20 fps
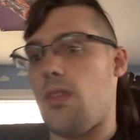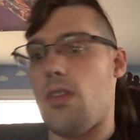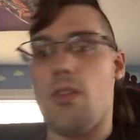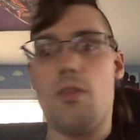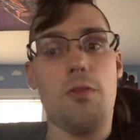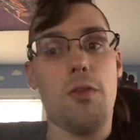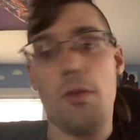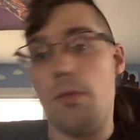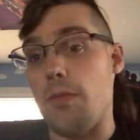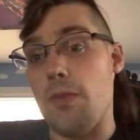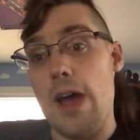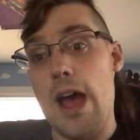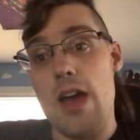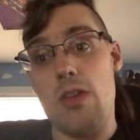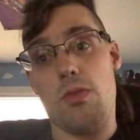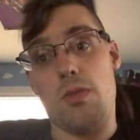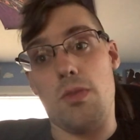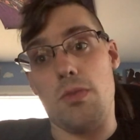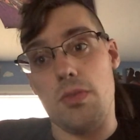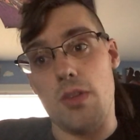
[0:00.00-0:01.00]
For
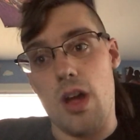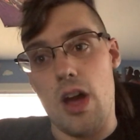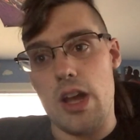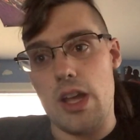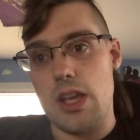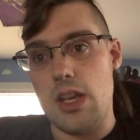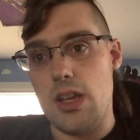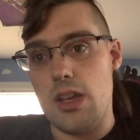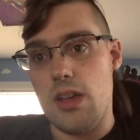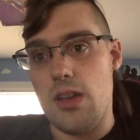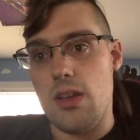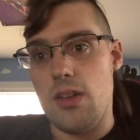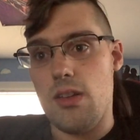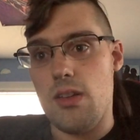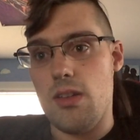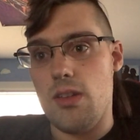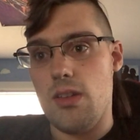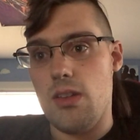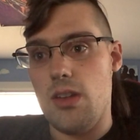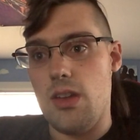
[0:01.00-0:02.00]
as for vlogging
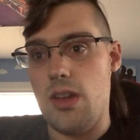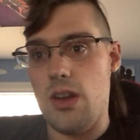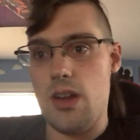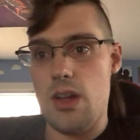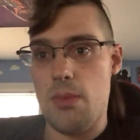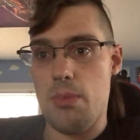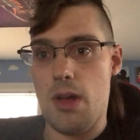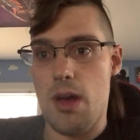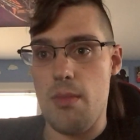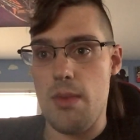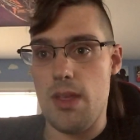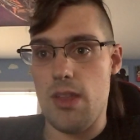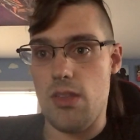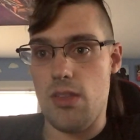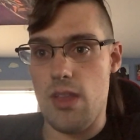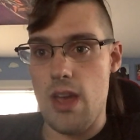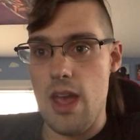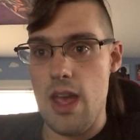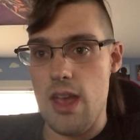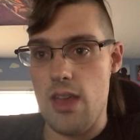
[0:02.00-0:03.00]
in the upcoming
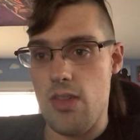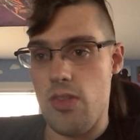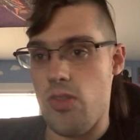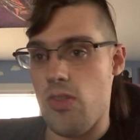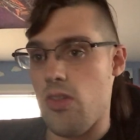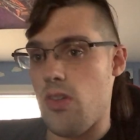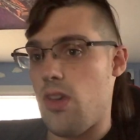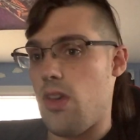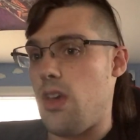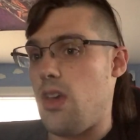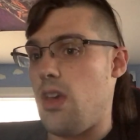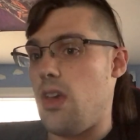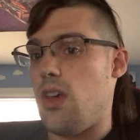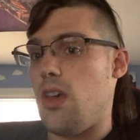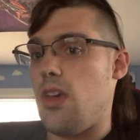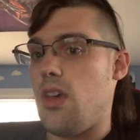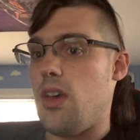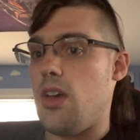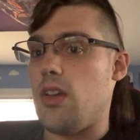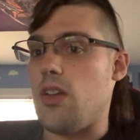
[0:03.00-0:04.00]
days,
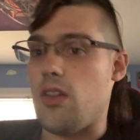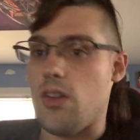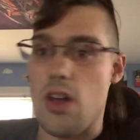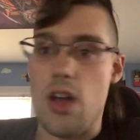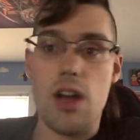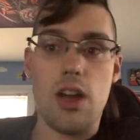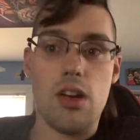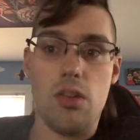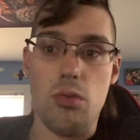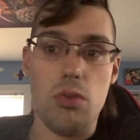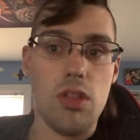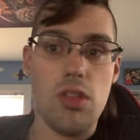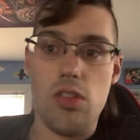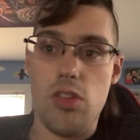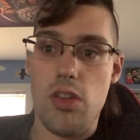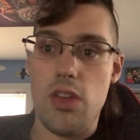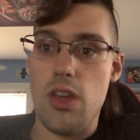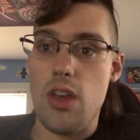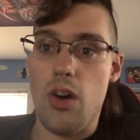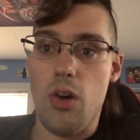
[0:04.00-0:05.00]
you're not going to really
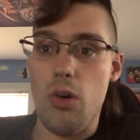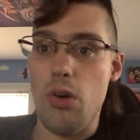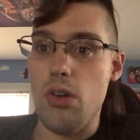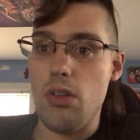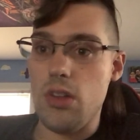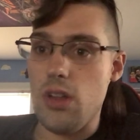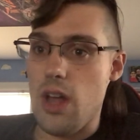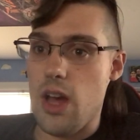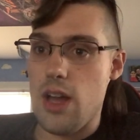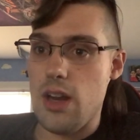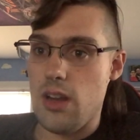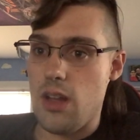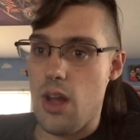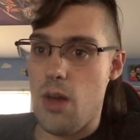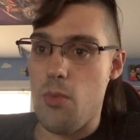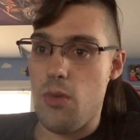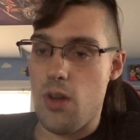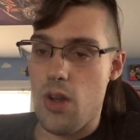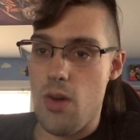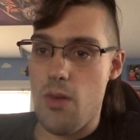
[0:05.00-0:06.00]
see a whole lot
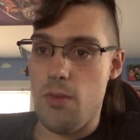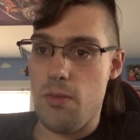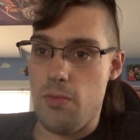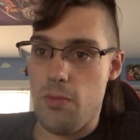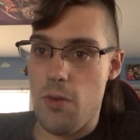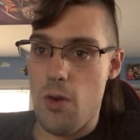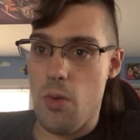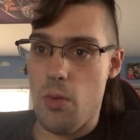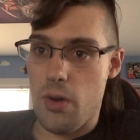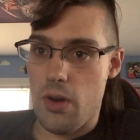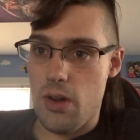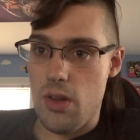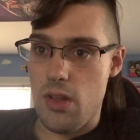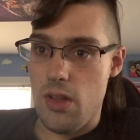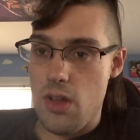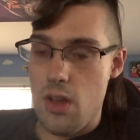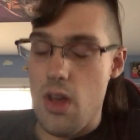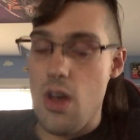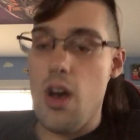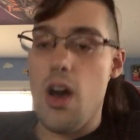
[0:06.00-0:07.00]
come, going forward.
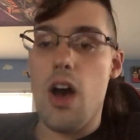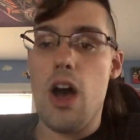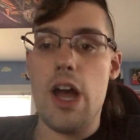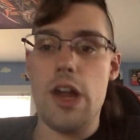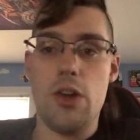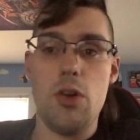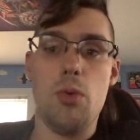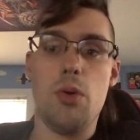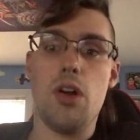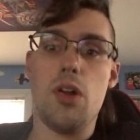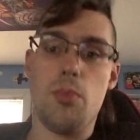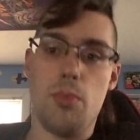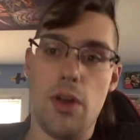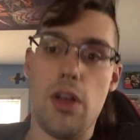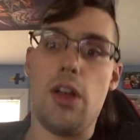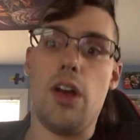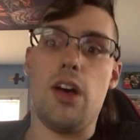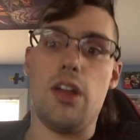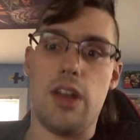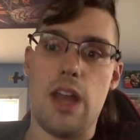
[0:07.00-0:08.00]
I do want to
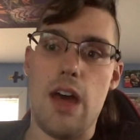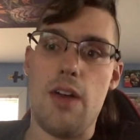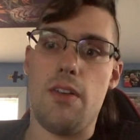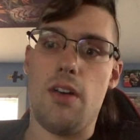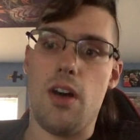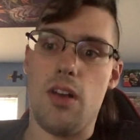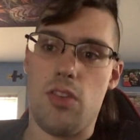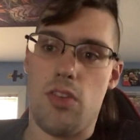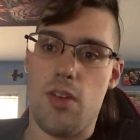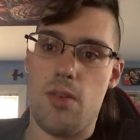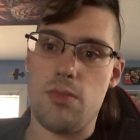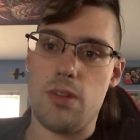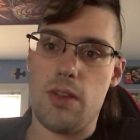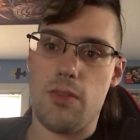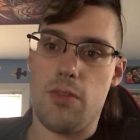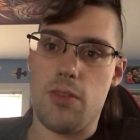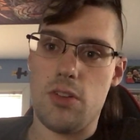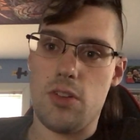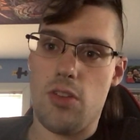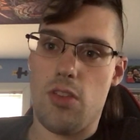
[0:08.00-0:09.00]
bring on that uh, subject
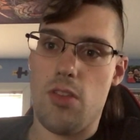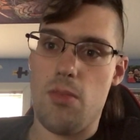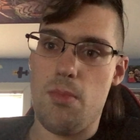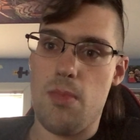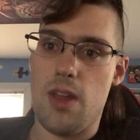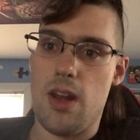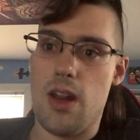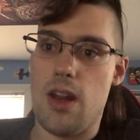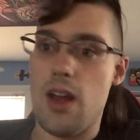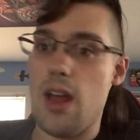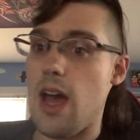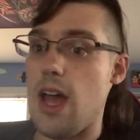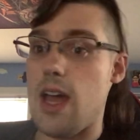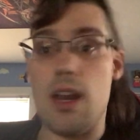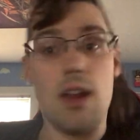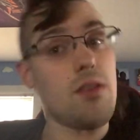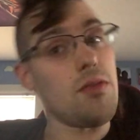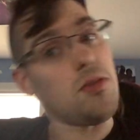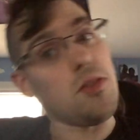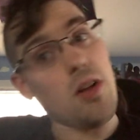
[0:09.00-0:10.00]
for just a minute. I
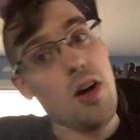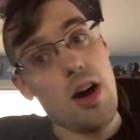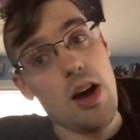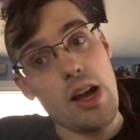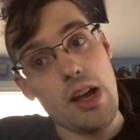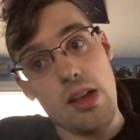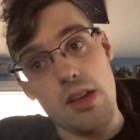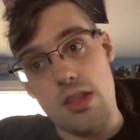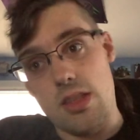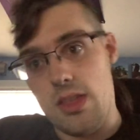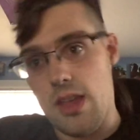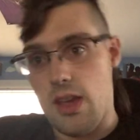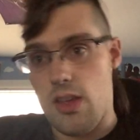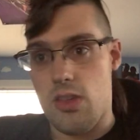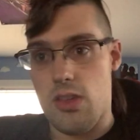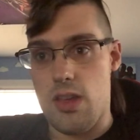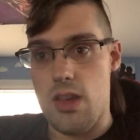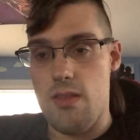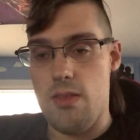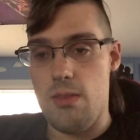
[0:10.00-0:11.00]
didn't vlog
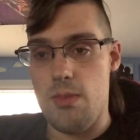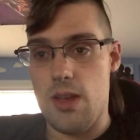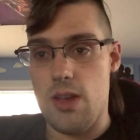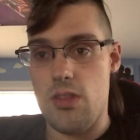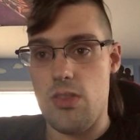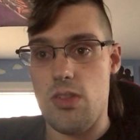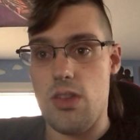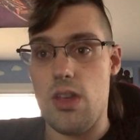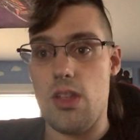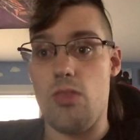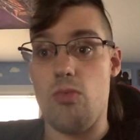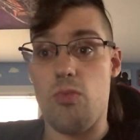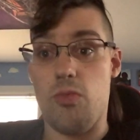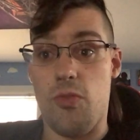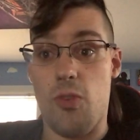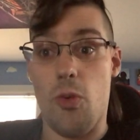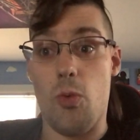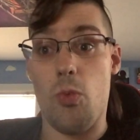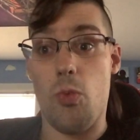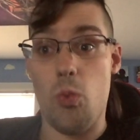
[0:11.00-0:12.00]
Thanksgiving because it,
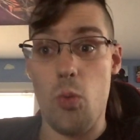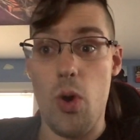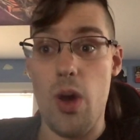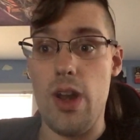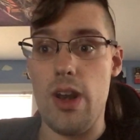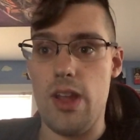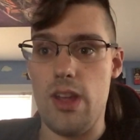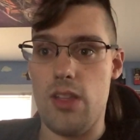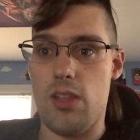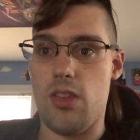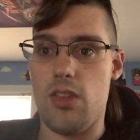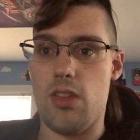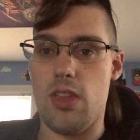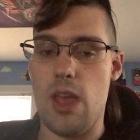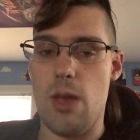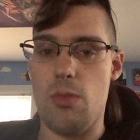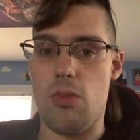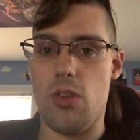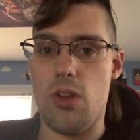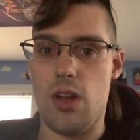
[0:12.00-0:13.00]
for one, it's the
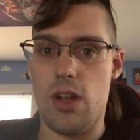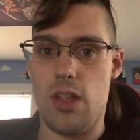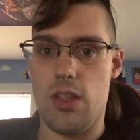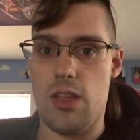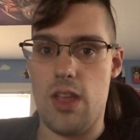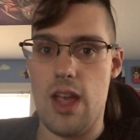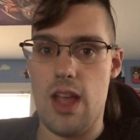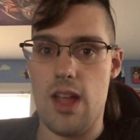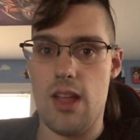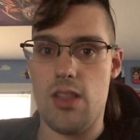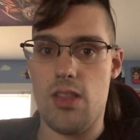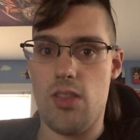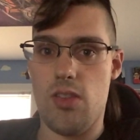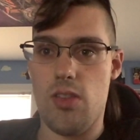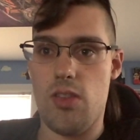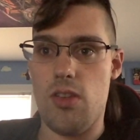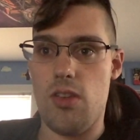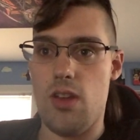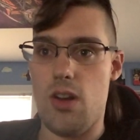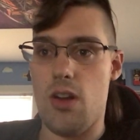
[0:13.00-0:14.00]
same song and
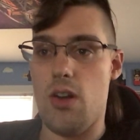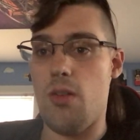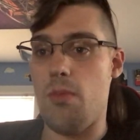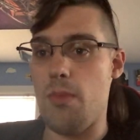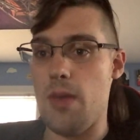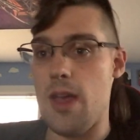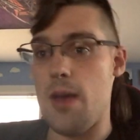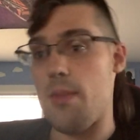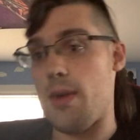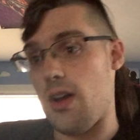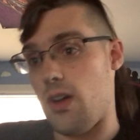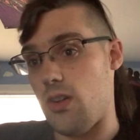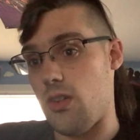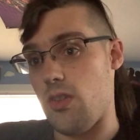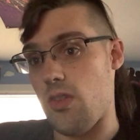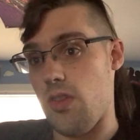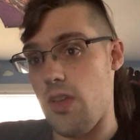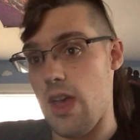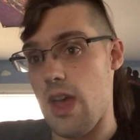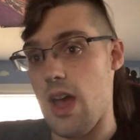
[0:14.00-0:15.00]
dance. You know, me and my
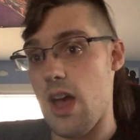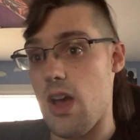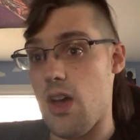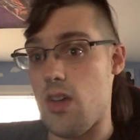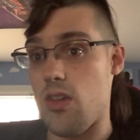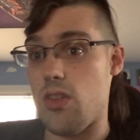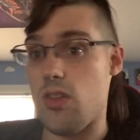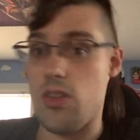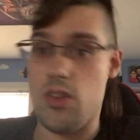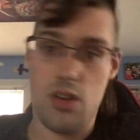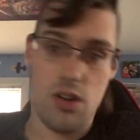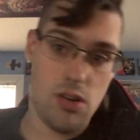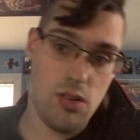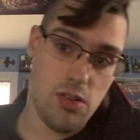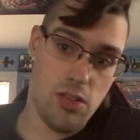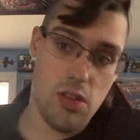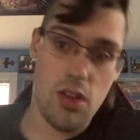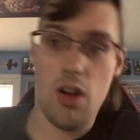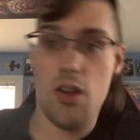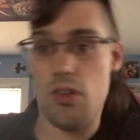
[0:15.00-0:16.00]
uncle's house. You know,
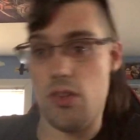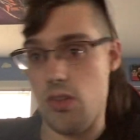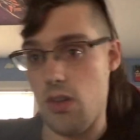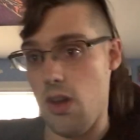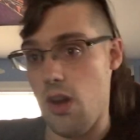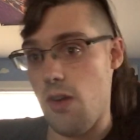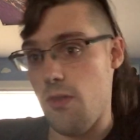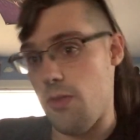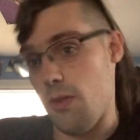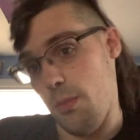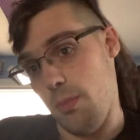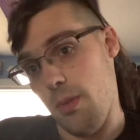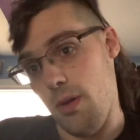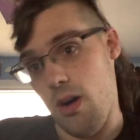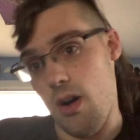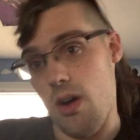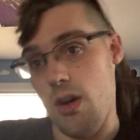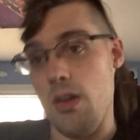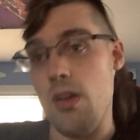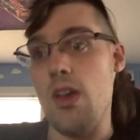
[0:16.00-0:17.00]
etc. etc.
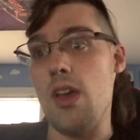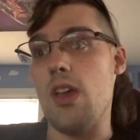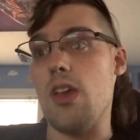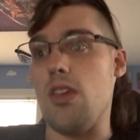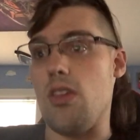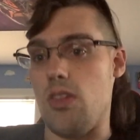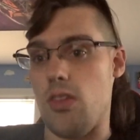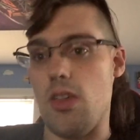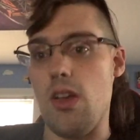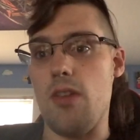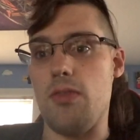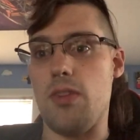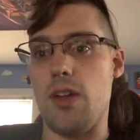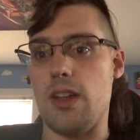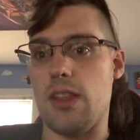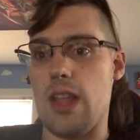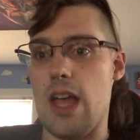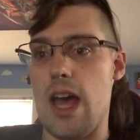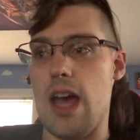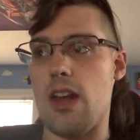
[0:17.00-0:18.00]
Football stuff
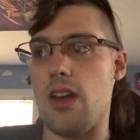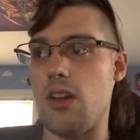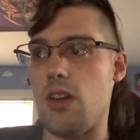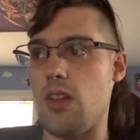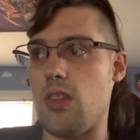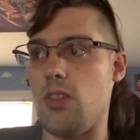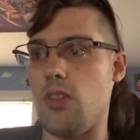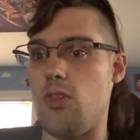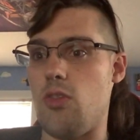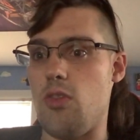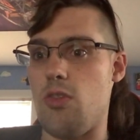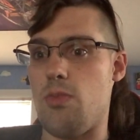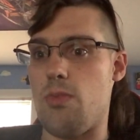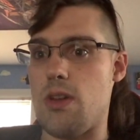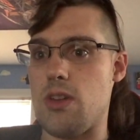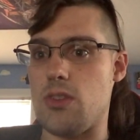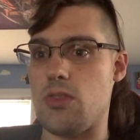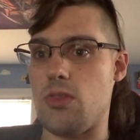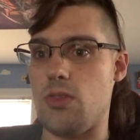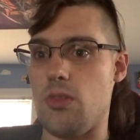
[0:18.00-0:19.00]
like that. Nothing too
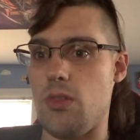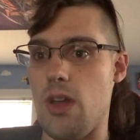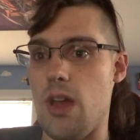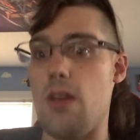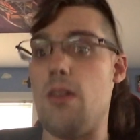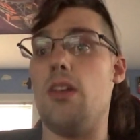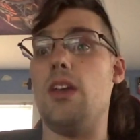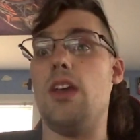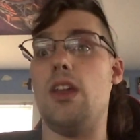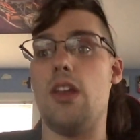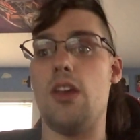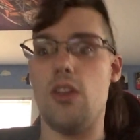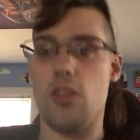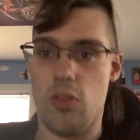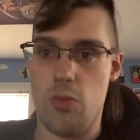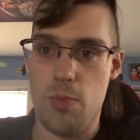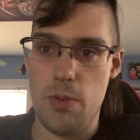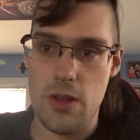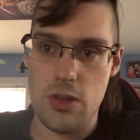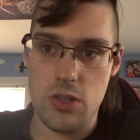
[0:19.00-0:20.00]
special. I, it is
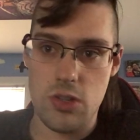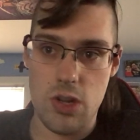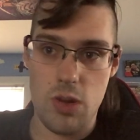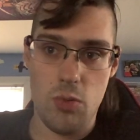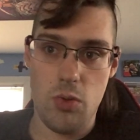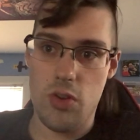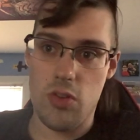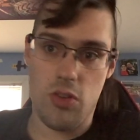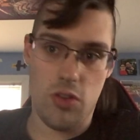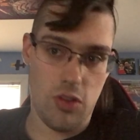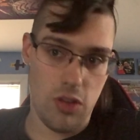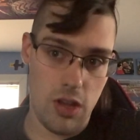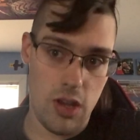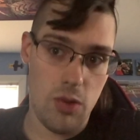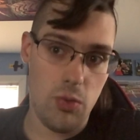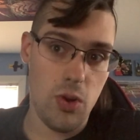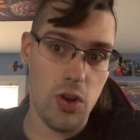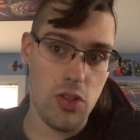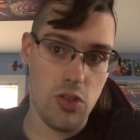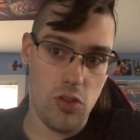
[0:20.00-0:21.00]
special. It was a it
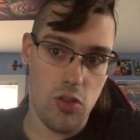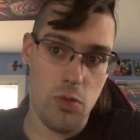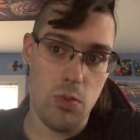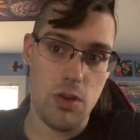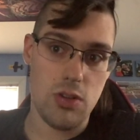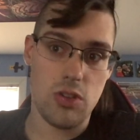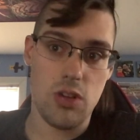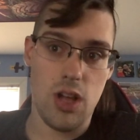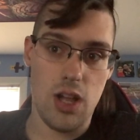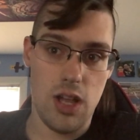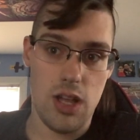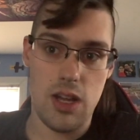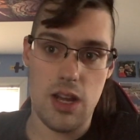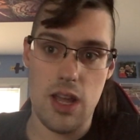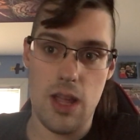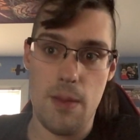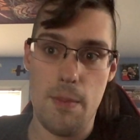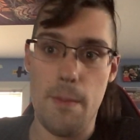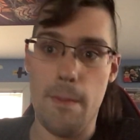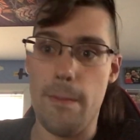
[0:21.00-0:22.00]
was a special
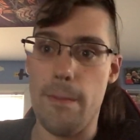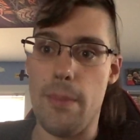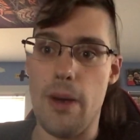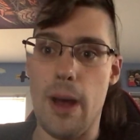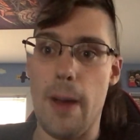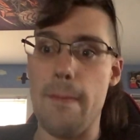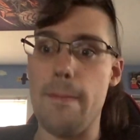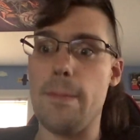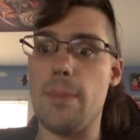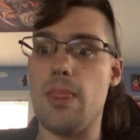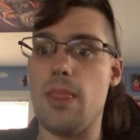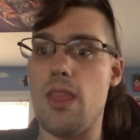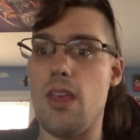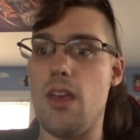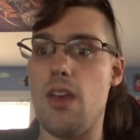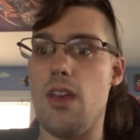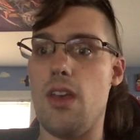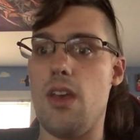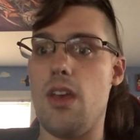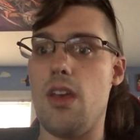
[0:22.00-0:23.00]
holiday, but
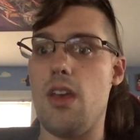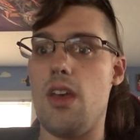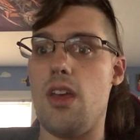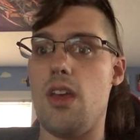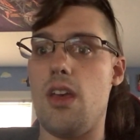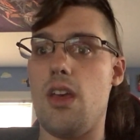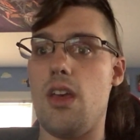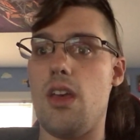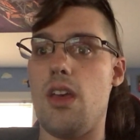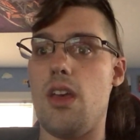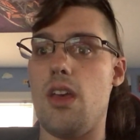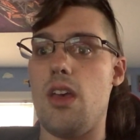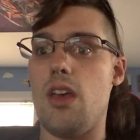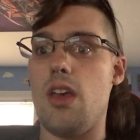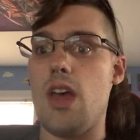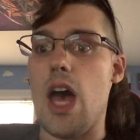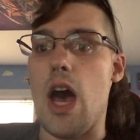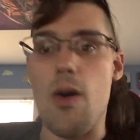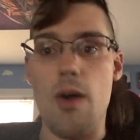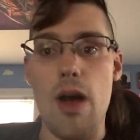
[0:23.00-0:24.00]

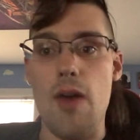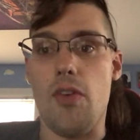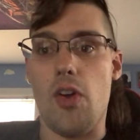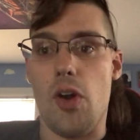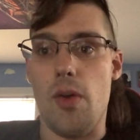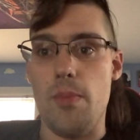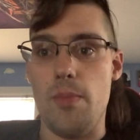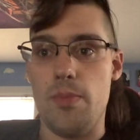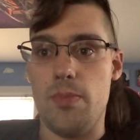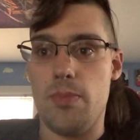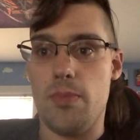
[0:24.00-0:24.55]
however,